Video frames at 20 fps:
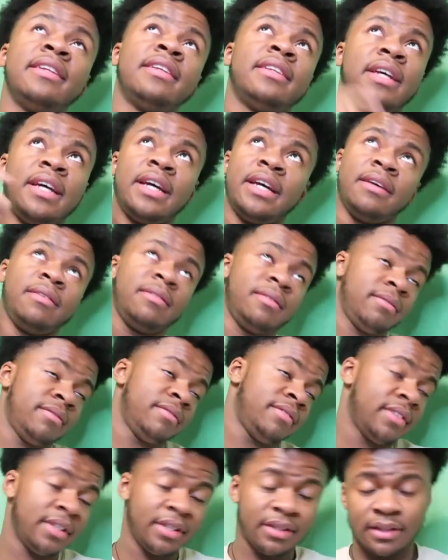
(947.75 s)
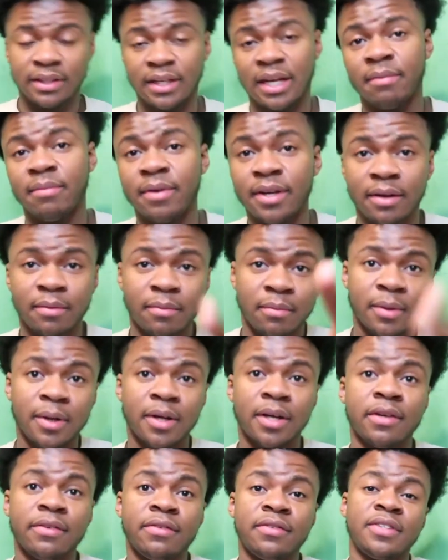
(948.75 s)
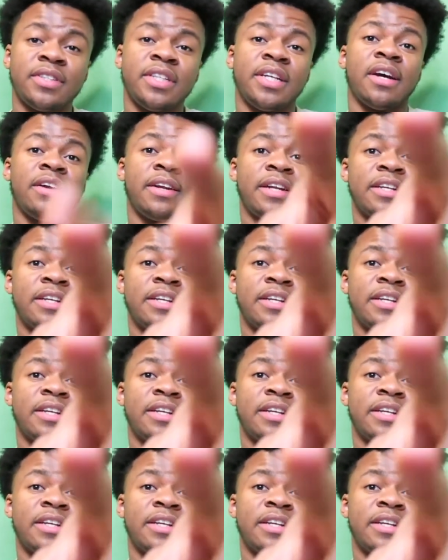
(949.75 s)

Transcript: that, that man above. See y'all